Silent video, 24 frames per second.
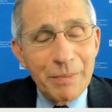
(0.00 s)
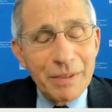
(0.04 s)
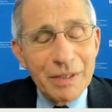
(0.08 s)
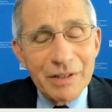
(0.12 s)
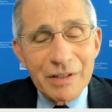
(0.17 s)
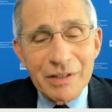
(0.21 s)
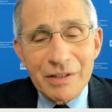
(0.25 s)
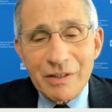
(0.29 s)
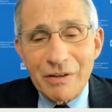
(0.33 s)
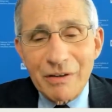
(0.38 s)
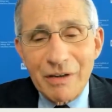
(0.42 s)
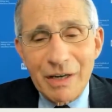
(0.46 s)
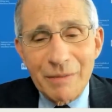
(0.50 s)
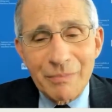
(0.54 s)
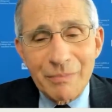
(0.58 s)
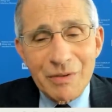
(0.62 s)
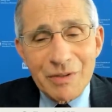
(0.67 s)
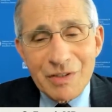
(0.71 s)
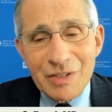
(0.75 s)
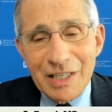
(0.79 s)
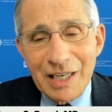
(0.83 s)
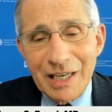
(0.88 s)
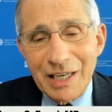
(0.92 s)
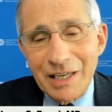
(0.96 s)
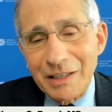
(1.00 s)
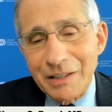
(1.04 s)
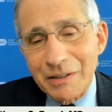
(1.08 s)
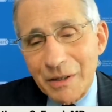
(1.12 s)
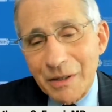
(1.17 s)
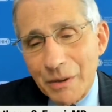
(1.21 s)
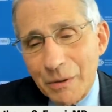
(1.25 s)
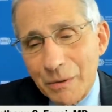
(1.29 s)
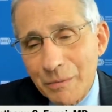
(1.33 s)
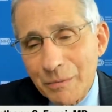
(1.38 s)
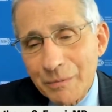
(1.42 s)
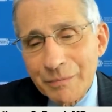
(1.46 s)
may be the time to say,
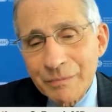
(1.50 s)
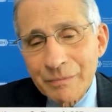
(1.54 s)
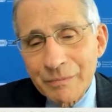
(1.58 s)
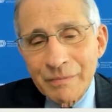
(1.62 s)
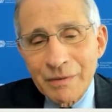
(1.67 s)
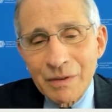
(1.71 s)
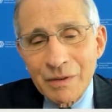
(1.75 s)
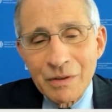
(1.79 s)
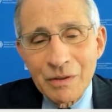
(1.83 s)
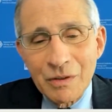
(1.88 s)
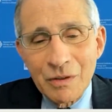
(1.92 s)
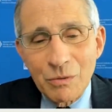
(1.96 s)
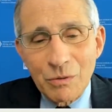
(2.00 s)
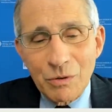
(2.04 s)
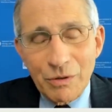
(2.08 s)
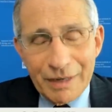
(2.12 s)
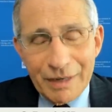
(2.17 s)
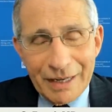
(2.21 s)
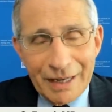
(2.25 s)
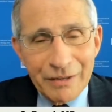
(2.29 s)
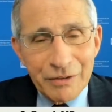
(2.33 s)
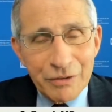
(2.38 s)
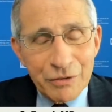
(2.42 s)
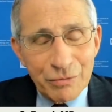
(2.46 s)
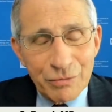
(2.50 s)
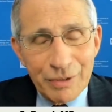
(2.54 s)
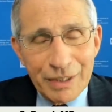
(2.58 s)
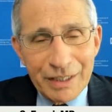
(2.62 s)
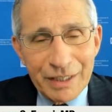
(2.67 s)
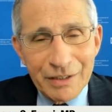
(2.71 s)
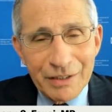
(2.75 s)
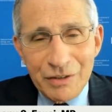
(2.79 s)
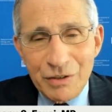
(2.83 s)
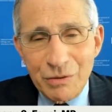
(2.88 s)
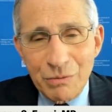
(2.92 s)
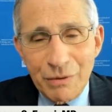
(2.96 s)
you know, we're
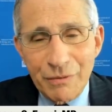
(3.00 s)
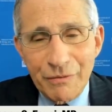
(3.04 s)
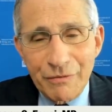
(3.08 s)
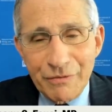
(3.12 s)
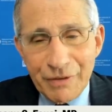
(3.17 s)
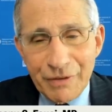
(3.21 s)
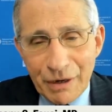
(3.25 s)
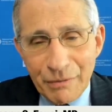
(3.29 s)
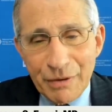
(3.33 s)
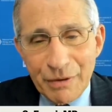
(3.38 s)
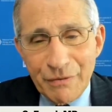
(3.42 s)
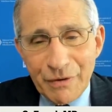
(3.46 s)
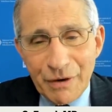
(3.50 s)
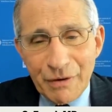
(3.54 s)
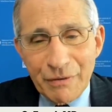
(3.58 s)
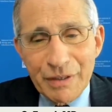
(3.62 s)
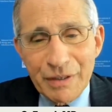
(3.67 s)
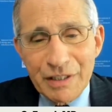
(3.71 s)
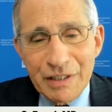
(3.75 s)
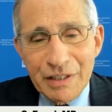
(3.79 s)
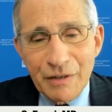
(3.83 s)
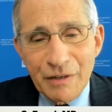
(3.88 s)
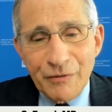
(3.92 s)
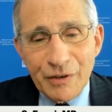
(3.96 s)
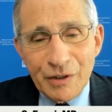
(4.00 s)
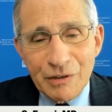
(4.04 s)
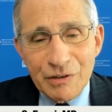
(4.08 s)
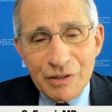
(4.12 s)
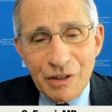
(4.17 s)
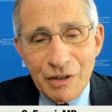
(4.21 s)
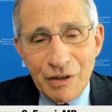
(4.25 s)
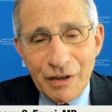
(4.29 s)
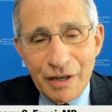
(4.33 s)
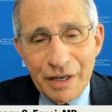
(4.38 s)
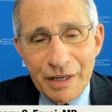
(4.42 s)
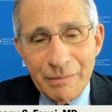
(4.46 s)
entering into a very, very
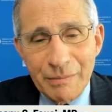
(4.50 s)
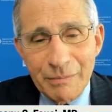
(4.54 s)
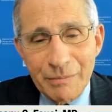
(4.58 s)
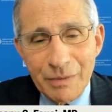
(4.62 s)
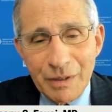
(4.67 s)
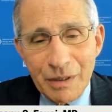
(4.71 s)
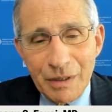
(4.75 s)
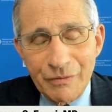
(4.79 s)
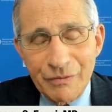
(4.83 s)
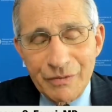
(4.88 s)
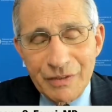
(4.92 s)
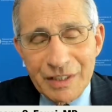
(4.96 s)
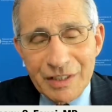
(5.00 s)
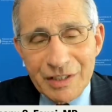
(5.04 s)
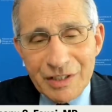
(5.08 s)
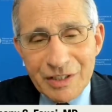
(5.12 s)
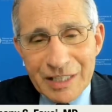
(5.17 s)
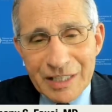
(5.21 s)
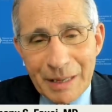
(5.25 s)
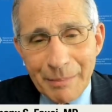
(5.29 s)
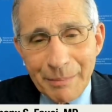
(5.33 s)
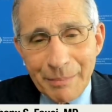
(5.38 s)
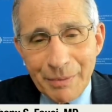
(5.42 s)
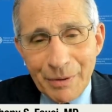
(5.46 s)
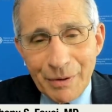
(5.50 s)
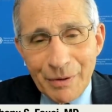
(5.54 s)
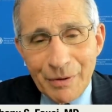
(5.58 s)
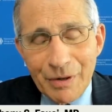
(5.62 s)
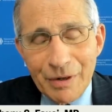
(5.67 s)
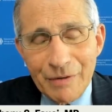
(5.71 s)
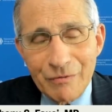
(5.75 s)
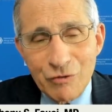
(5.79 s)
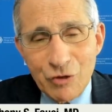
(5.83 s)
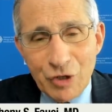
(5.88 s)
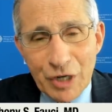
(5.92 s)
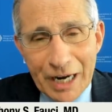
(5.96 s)
difficult time of
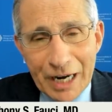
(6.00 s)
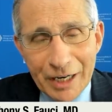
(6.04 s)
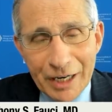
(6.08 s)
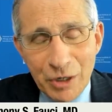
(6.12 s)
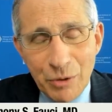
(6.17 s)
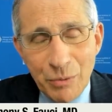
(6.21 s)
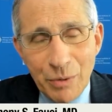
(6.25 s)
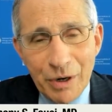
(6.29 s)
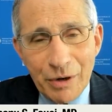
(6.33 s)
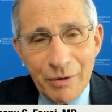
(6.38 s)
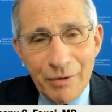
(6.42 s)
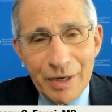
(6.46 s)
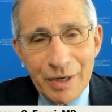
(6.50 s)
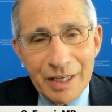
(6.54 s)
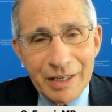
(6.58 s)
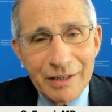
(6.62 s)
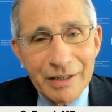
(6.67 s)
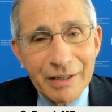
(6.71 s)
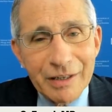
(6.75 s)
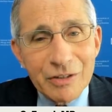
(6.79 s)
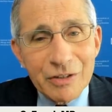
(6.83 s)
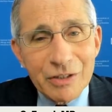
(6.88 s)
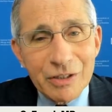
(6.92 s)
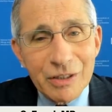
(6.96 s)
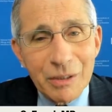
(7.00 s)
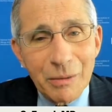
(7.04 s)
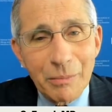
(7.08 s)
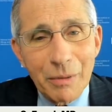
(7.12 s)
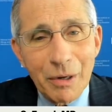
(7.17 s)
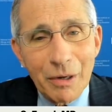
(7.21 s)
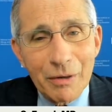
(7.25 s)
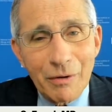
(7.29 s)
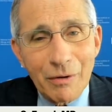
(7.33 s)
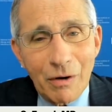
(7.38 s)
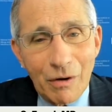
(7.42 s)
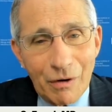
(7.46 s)
December, January, and into
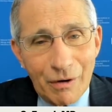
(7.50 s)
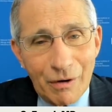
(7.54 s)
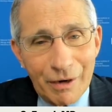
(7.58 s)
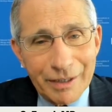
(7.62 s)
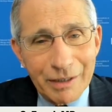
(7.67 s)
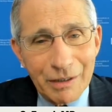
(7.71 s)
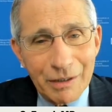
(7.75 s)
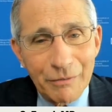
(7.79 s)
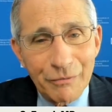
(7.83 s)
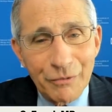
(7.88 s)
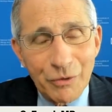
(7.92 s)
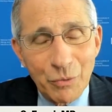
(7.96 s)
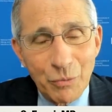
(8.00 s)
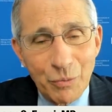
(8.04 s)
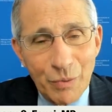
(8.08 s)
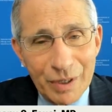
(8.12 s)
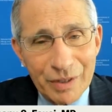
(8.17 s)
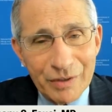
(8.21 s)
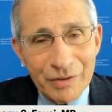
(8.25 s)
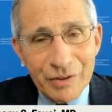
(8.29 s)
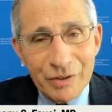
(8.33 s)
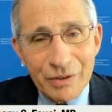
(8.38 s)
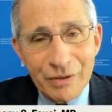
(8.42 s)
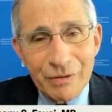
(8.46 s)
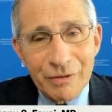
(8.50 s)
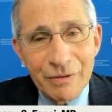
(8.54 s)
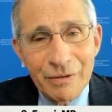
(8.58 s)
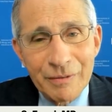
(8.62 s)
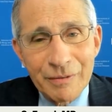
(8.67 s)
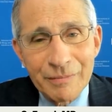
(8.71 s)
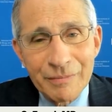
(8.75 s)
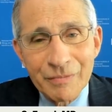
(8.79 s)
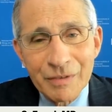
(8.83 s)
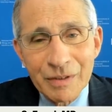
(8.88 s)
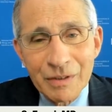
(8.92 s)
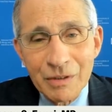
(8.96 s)
the heart of the
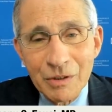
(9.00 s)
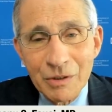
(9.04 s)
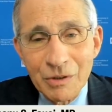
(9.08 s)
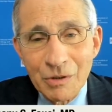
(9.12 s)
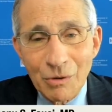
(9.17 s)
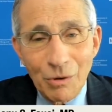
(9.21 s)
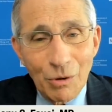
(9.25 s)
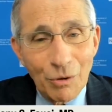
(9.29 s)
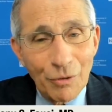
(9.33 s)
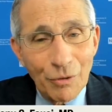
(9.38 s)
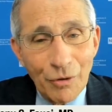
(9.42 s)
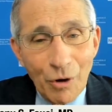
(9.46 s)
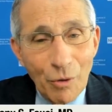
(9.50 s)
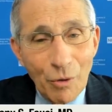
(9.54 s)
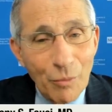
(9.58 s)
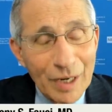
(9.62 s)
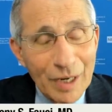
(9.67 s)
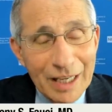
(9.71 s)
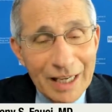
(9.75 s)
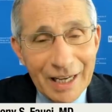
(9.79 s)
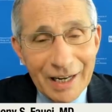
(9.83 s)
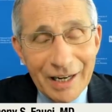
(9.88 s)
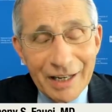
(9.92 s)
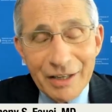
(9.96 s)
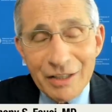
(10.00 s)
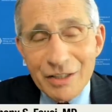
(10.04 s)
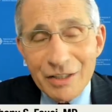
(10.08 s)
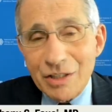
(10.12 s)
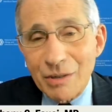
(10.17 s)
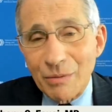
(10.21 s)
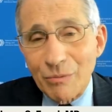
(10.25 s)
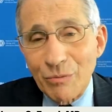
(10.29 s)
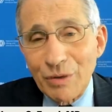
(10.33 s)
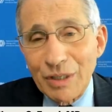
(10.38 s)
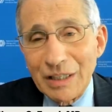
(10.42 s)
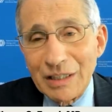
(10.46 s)
winter. Although we're getting
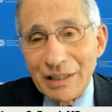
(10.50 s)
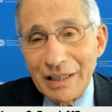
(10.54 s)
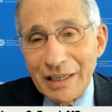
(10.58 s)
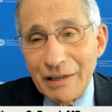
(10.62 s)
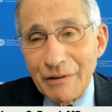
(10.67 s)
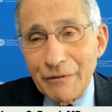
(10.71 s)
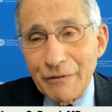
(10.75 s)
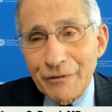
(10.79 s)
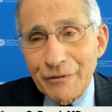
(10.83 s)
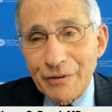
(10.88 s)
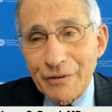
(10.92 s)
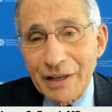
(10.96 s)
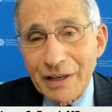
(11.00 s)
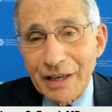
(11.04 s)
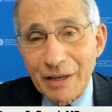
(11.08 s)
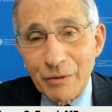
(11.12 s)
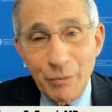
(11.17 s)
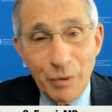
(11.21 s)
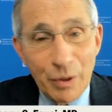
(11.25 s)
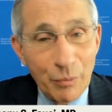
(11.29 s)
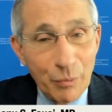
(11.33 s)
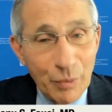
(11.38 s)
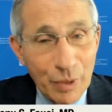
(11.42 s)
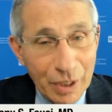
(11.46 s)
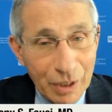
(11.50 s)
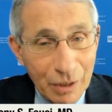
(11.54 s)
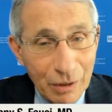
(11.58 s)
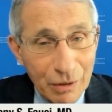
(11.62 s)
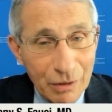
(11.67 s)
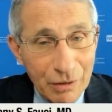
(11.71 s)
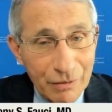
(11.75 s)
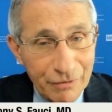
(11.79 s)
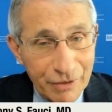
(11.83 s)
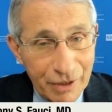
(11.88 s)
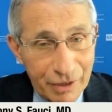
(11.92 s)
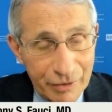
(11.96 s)
some relief, and we
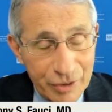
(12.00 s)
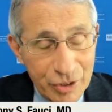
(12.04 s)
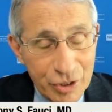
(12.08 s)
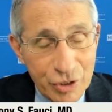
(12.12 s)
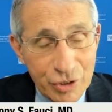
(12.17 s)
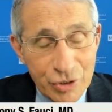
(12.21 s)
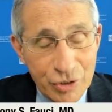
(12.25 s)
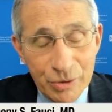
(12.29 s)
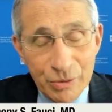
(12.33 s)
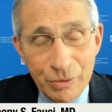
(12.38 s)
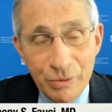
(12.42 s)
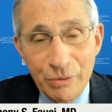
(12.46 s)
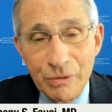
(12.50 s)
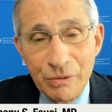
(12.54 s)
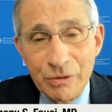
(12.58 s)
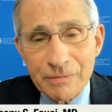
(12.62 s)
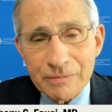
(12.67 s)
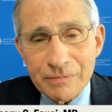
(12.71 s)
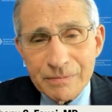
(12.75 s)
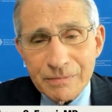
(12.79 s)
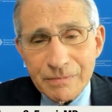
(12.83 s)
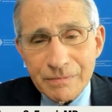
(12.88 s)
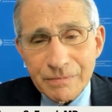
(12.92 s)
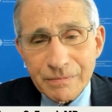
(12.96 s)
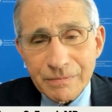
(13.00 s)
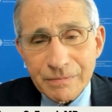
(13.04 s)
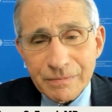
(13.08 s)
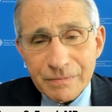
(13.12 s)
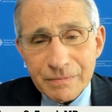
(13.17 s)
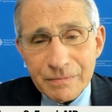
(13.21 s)
will very soon,